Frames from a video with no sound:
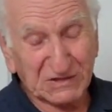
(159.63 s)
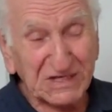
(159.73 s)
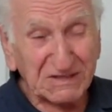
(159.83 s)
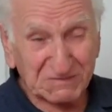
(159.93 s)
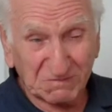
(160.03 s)

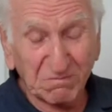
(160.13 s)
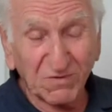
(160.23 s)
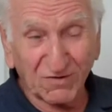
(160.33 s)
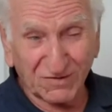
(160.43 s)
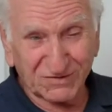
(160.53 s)
Reading
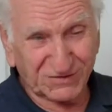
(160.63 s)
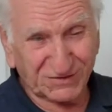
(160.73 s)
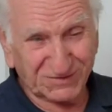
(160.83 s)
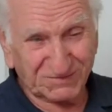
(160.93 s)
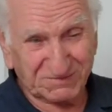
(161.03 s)

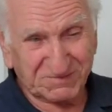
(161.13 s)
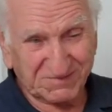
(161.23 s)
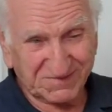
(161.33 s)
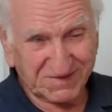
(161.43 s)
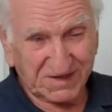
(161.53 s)
books
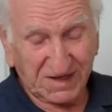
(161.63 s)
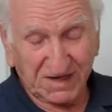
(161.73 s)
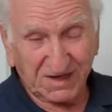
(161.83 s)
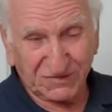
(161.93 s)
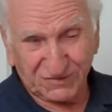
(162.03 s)
and
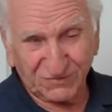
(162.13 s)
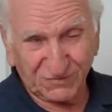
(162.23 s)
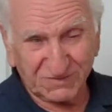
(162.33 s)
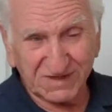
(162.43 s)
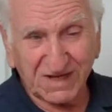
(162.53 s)
listen
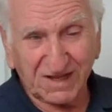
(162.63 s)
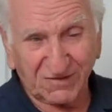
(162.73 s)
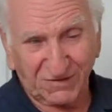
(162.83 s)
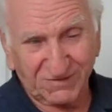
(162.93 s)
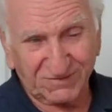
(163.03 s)
to the
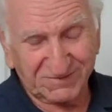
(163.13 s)
radio.